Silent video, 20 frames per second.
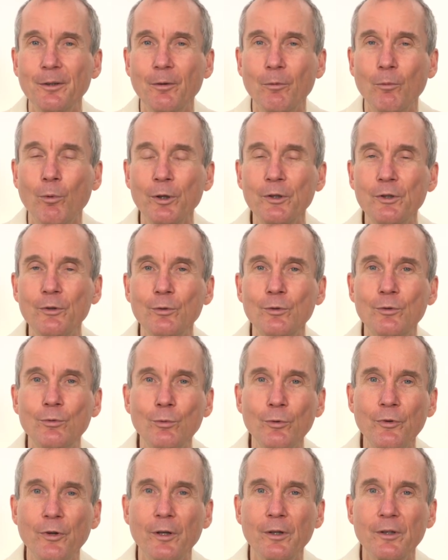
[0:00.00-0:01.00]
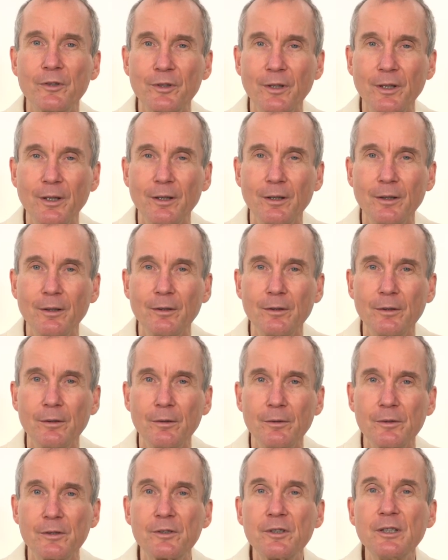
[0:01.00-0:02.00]
what you do there is
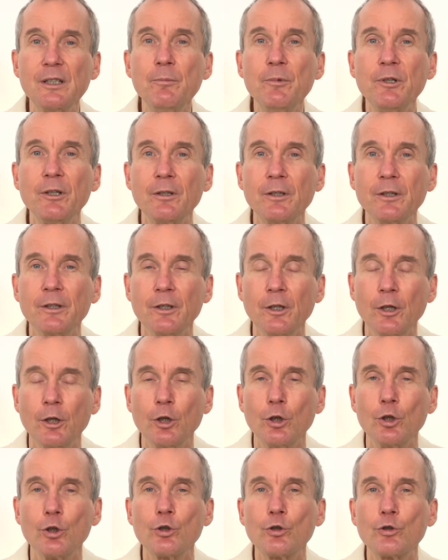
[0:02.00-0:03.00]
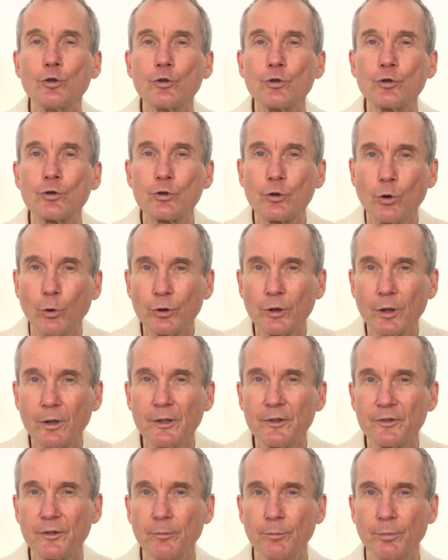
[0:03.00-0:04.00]
seemingly totally
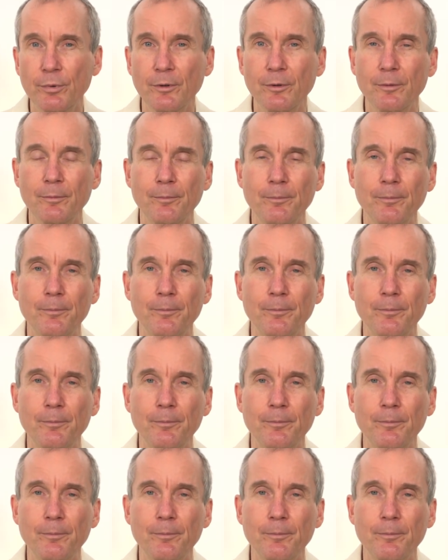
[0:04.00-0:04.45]
simple.